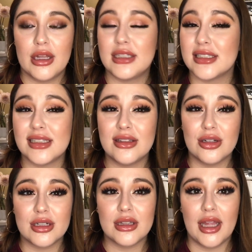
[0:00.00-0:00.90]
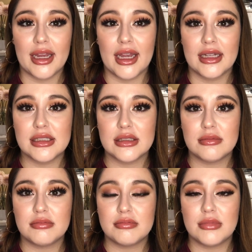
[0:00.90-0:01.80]
It doesn't look like it's
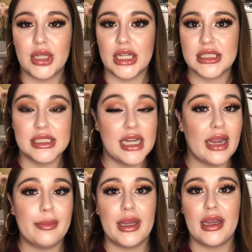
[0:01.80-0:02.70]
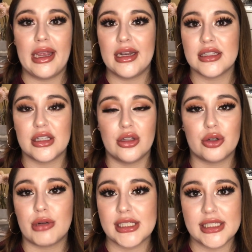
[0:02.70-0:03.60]
lost a diamond, it doesn't look
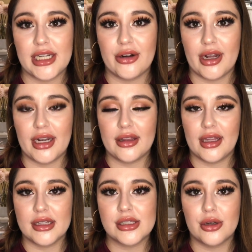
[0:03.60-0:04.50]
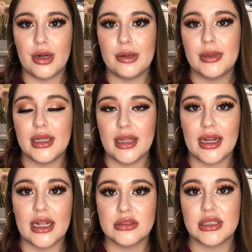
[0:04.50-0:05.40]
rusty or anything, so I really like
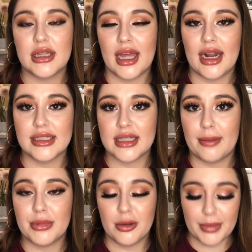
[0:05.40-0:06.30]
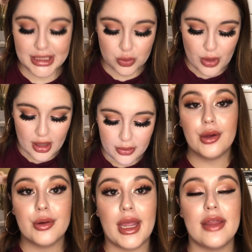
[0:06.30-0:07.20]
how that has kept up as well.
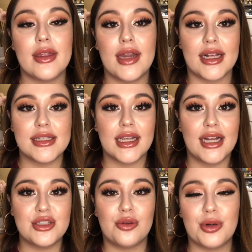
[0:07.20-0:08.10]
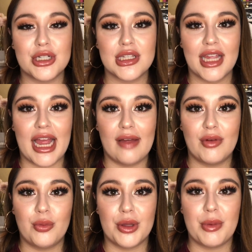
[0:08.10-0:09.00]
Okay, the next thing, I don't personally have
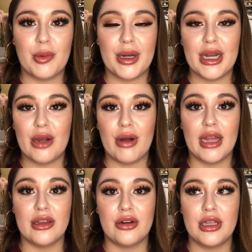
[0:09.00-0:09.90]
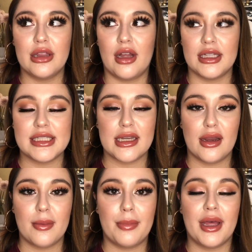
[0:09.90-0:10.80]
it with me right now. I literally lost
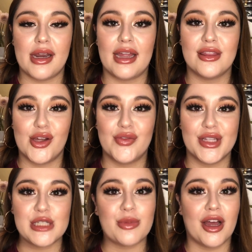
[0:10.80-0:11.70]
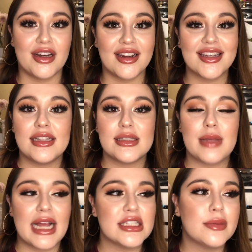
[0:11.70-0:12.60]
it, but I love this product. It
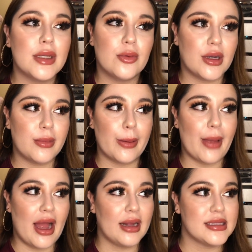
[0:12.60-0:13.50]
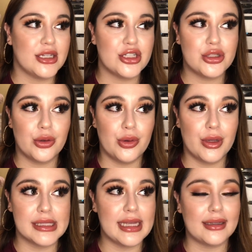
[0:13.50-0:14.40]
has to be in one of my bags. I just don't know
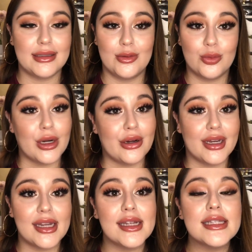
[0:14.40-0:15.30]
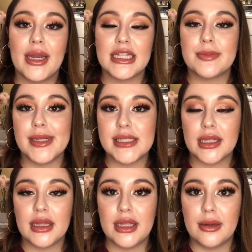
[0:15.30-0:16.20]
exactly where it is. But it's
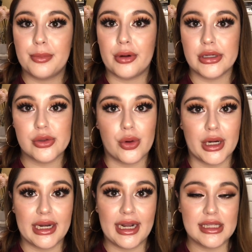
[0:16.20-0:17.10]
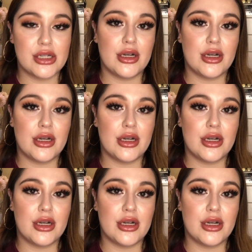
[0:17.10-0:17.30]
basically a purse organizer.